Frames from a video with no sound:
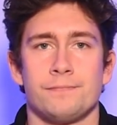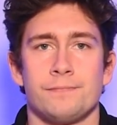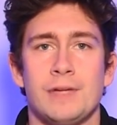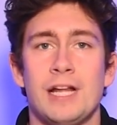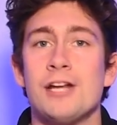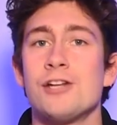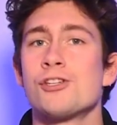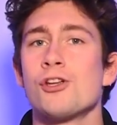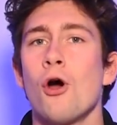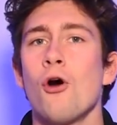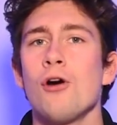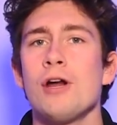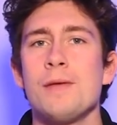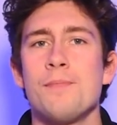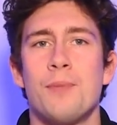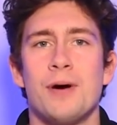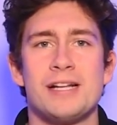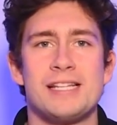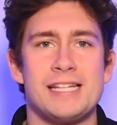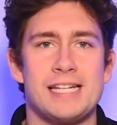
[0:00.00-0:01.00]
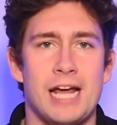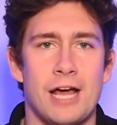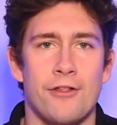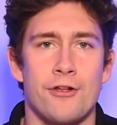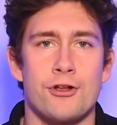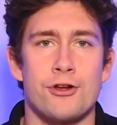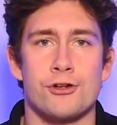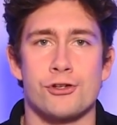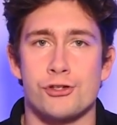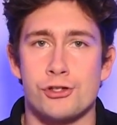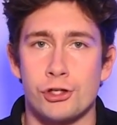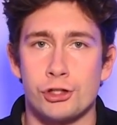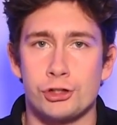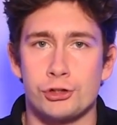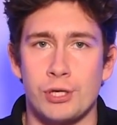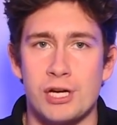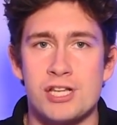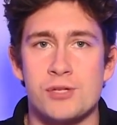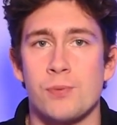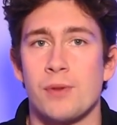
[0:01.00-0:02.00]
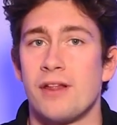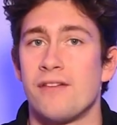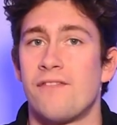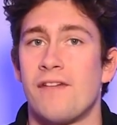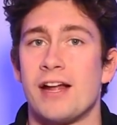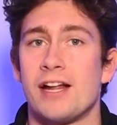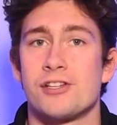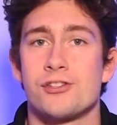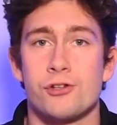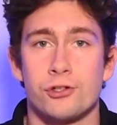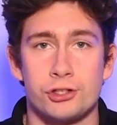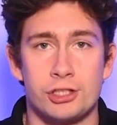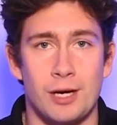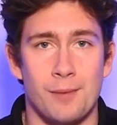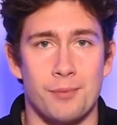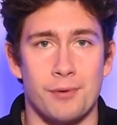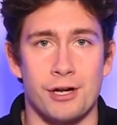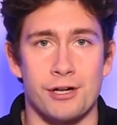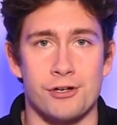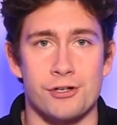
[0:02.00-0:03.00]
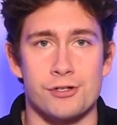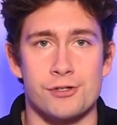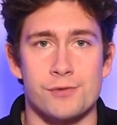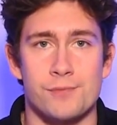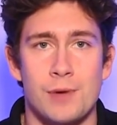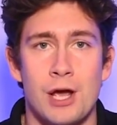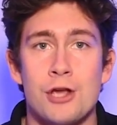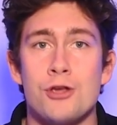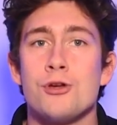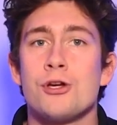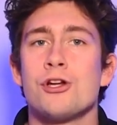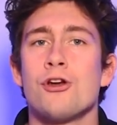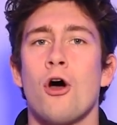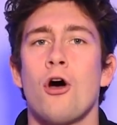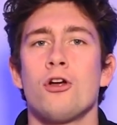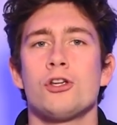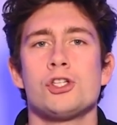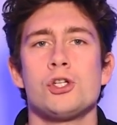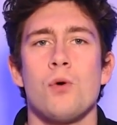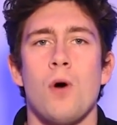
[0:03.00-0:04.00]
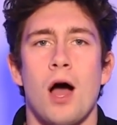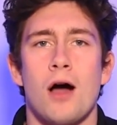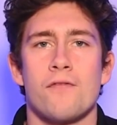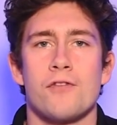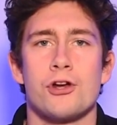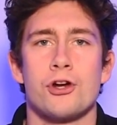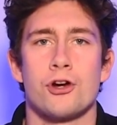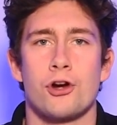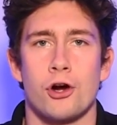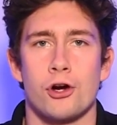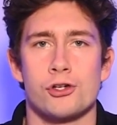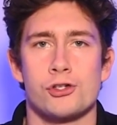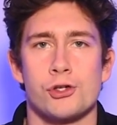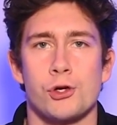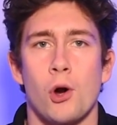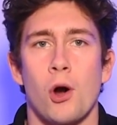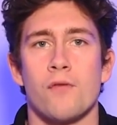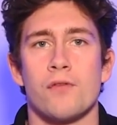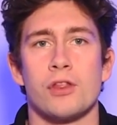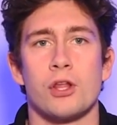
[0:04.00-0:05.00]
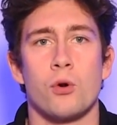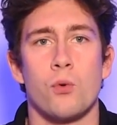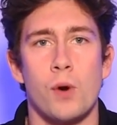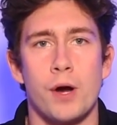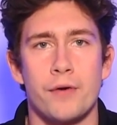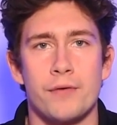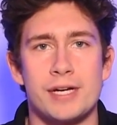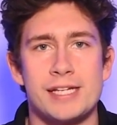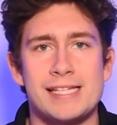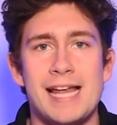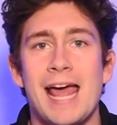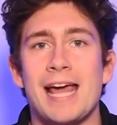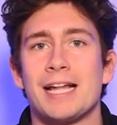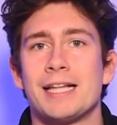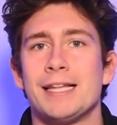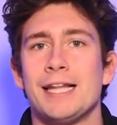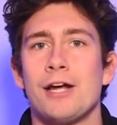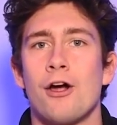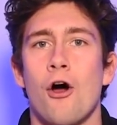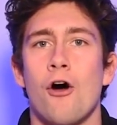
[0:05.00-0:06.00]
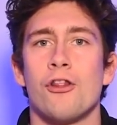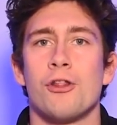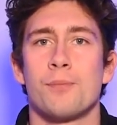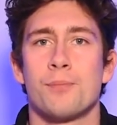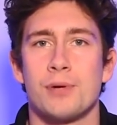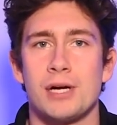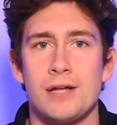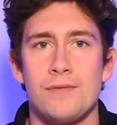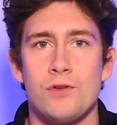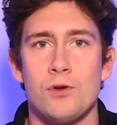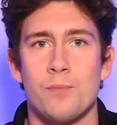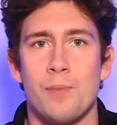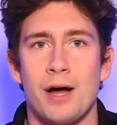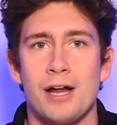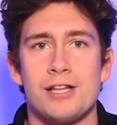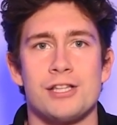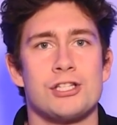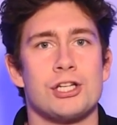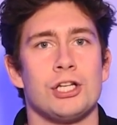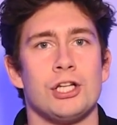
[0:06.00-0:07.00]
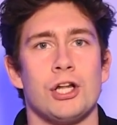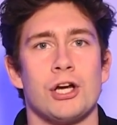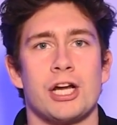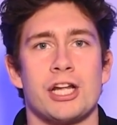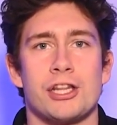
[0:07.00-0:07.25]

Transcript: It has already put together your search strings with advanced search operators. You can also hover your cursor over the queries and click on the preview button to look at